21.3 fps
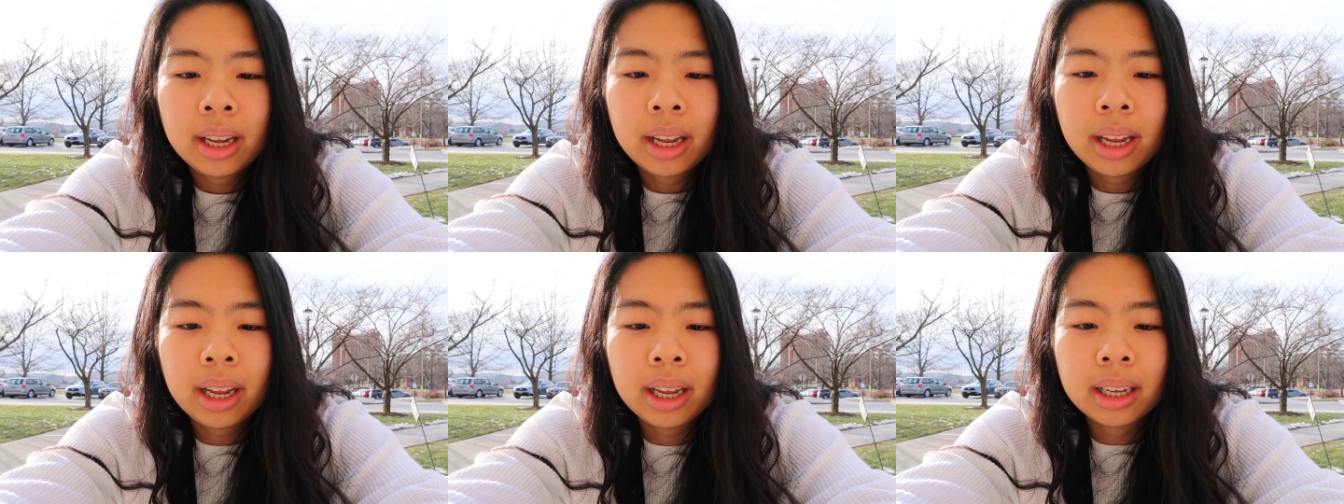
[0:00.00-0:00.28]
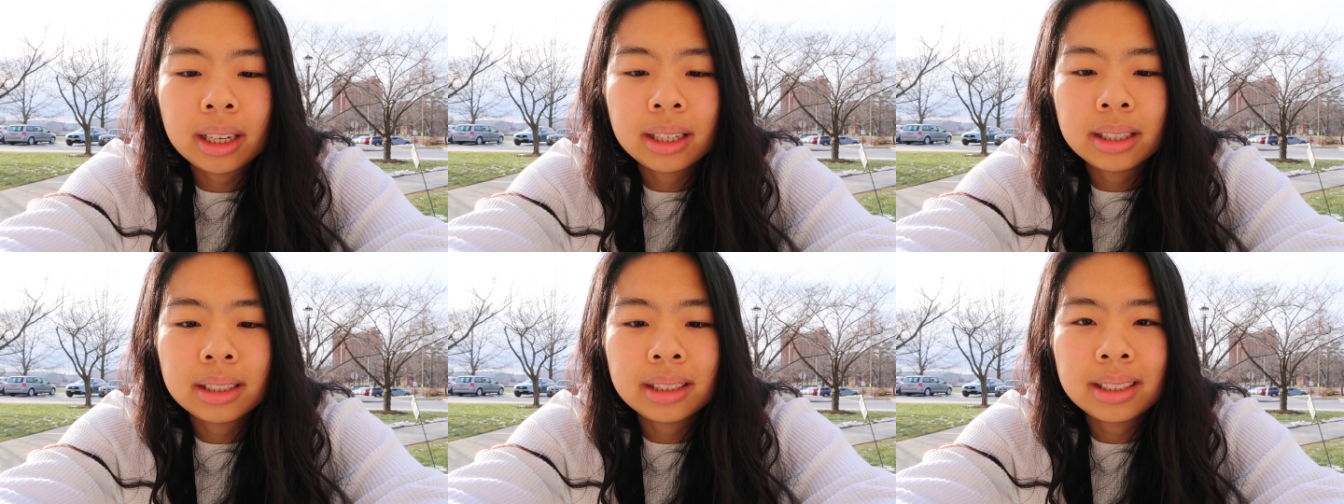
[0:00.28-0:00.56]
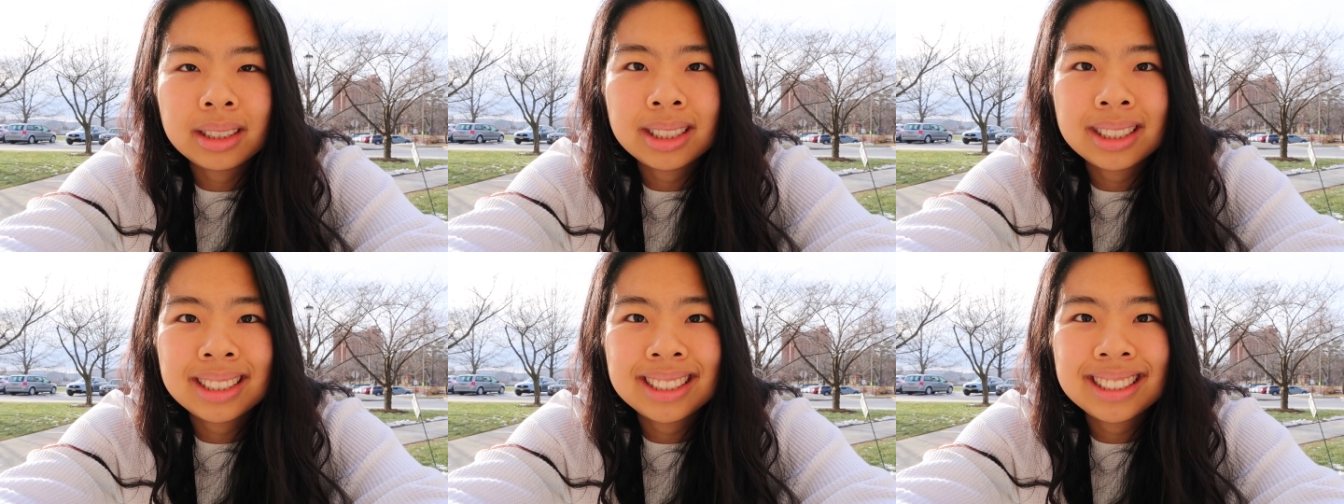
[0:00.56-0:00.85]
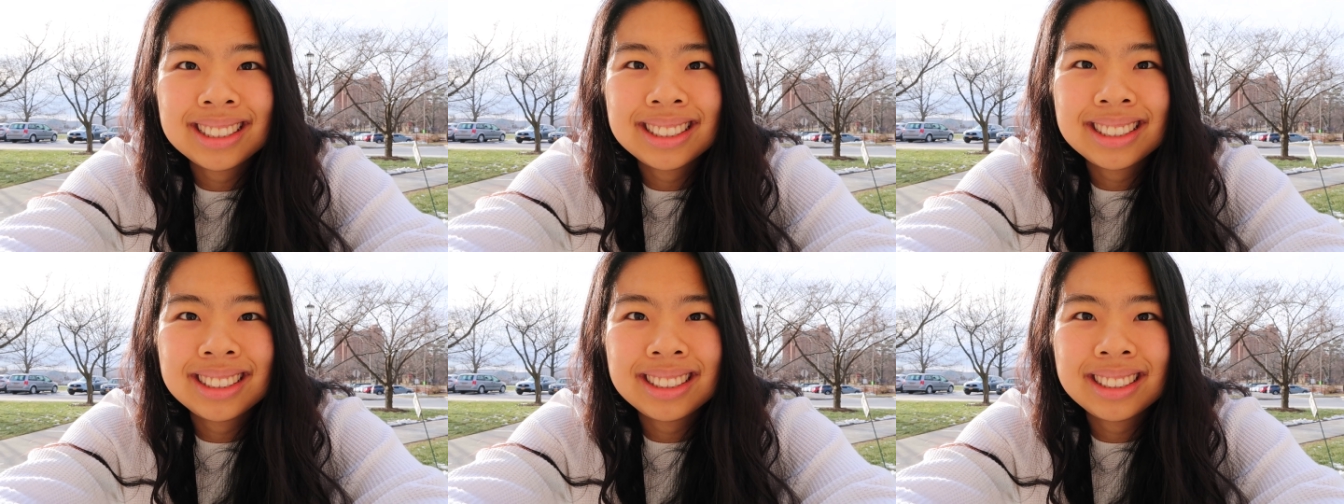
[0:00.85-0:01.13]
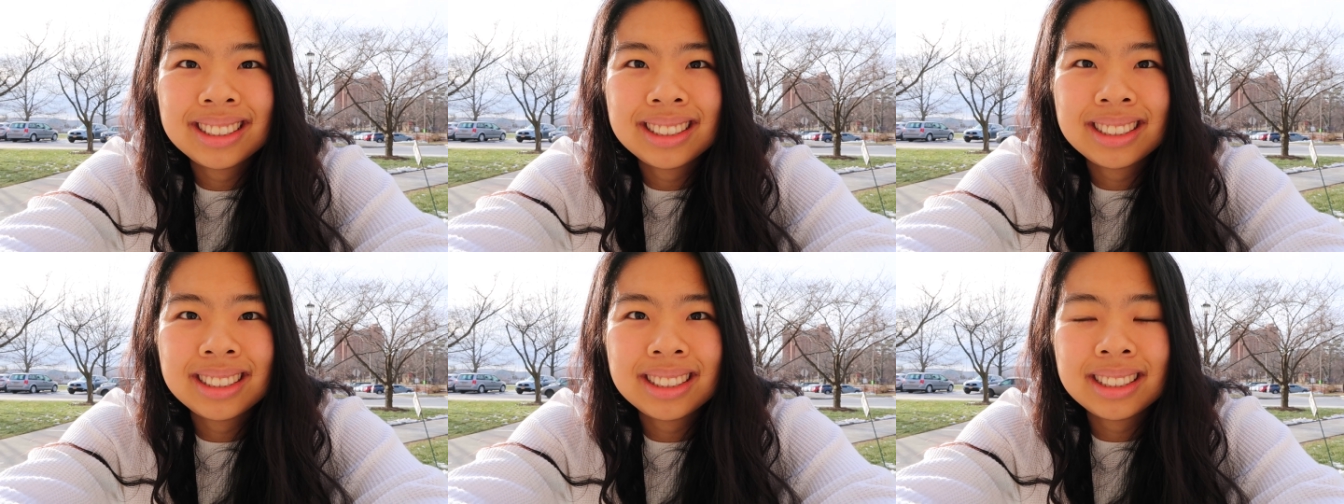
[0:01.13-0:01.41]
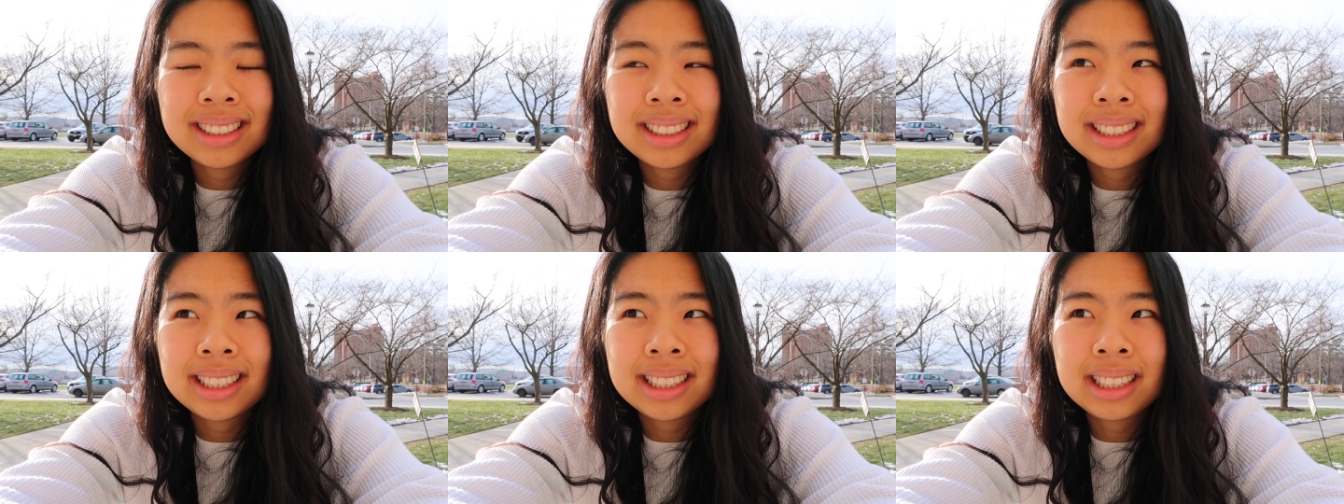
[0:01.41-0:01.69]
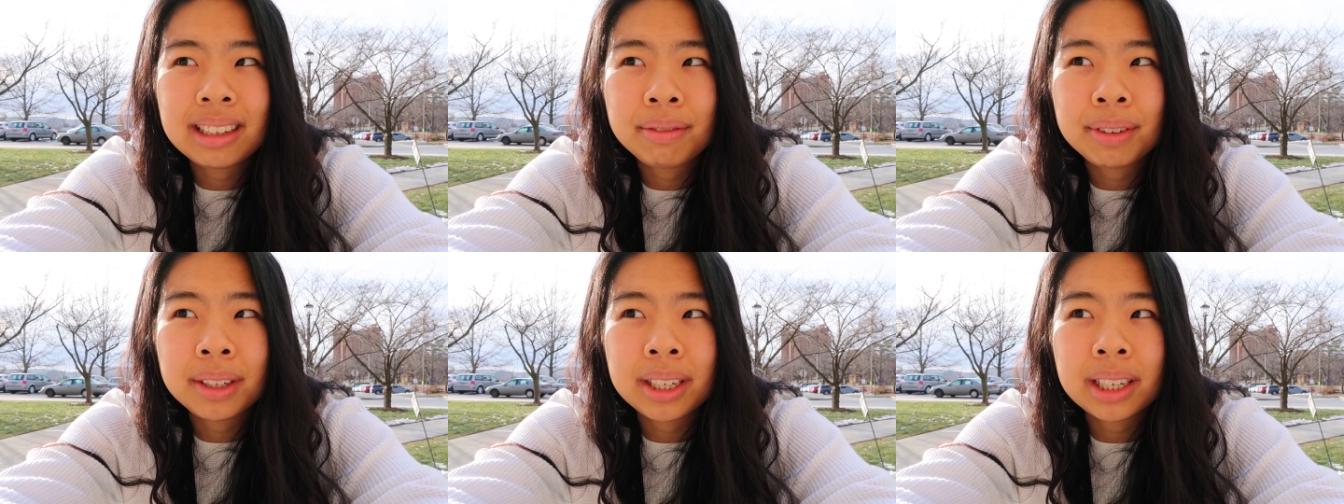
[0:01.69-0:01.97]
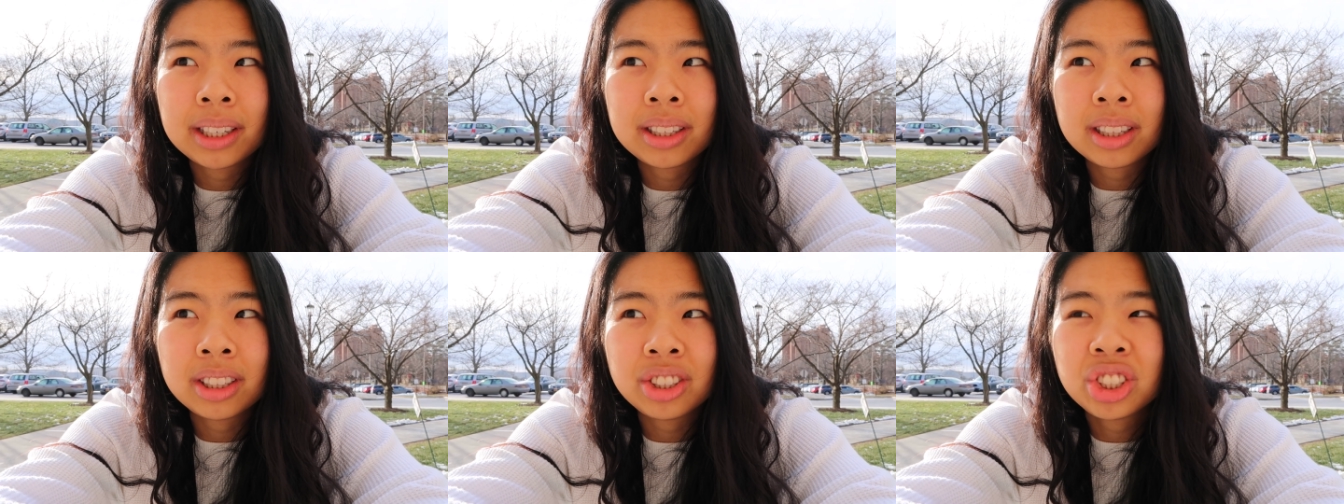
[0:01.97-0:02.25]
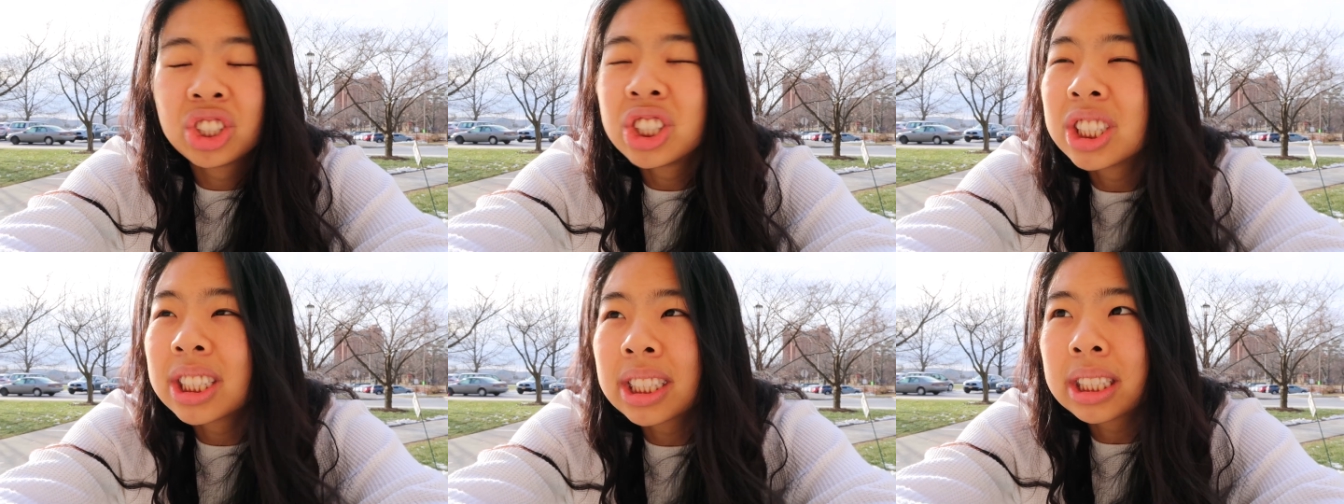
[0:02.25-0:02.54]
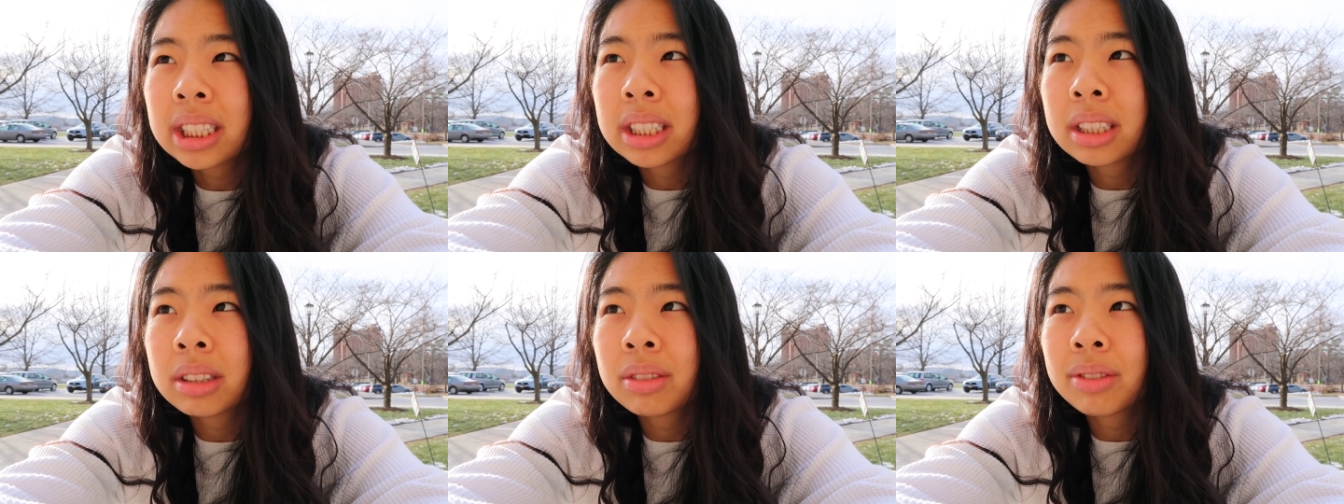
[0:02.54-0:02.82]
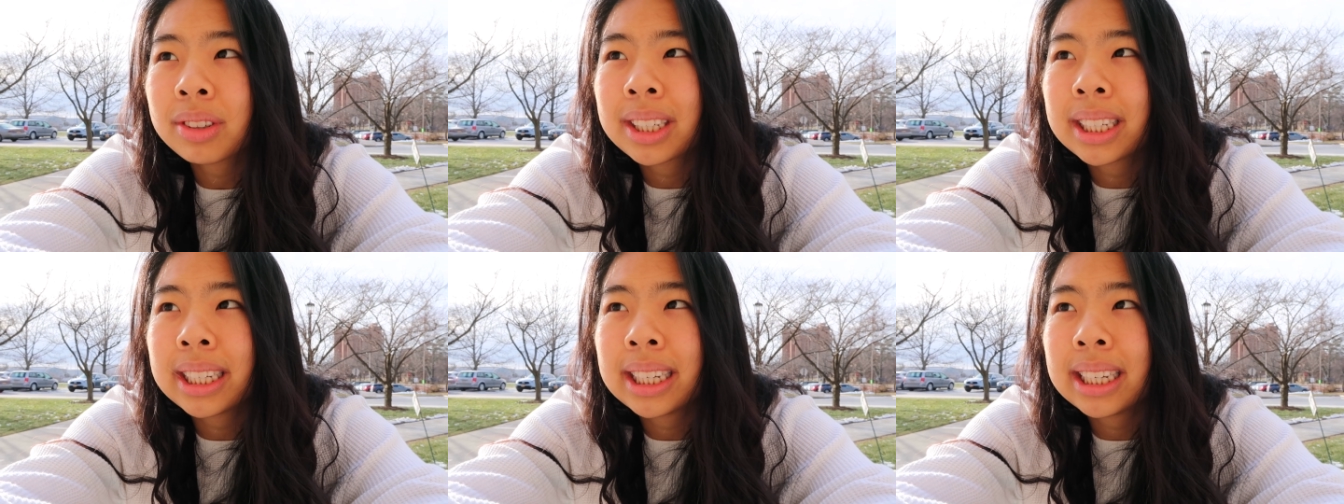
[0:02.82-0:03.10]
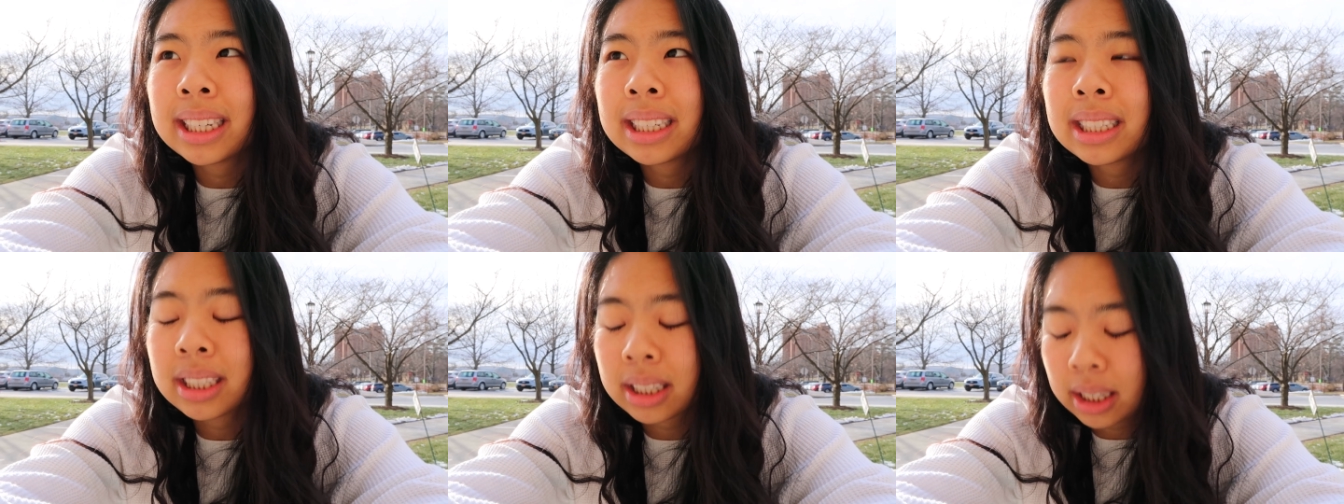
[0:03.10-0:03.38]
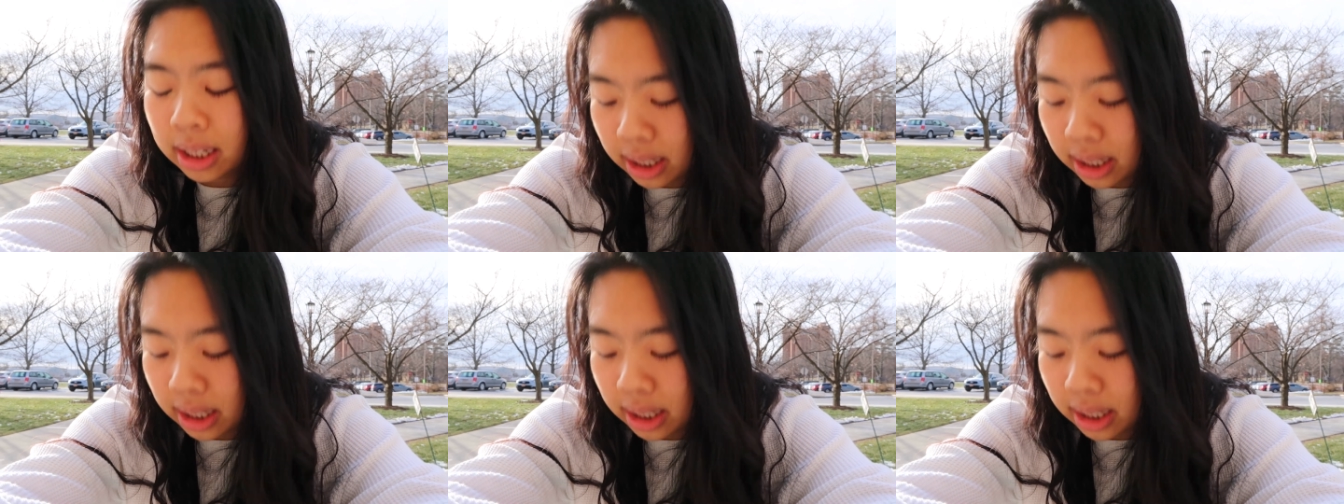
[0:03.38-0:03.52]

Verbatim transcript: and I need to figure out the logistics for it,